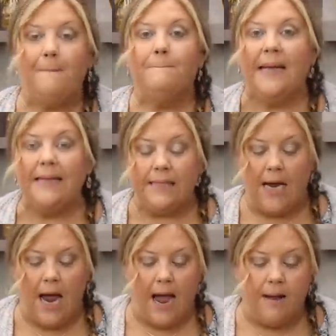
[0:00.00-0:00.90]

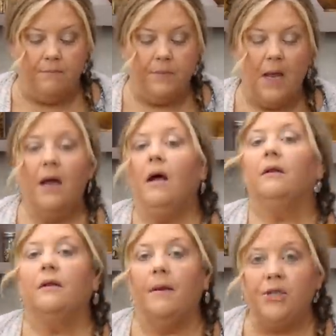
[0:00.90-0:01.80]
Meantime,
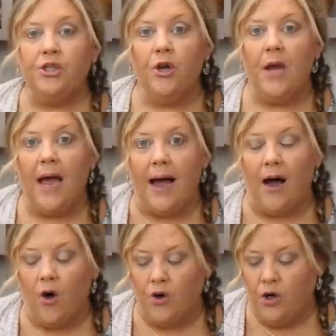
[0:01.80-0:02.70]
let me show you
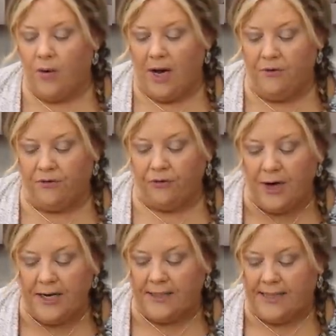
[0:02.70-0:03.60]
how you can
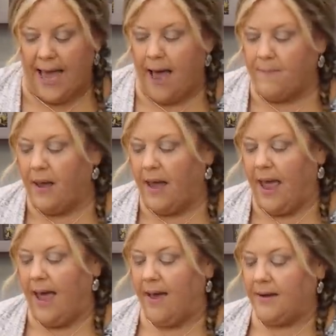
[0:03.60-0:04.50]
freeze them
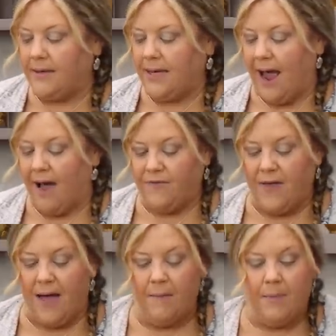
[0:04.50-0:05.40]
and have
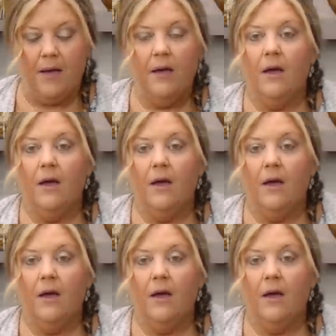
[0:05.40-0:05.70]
them,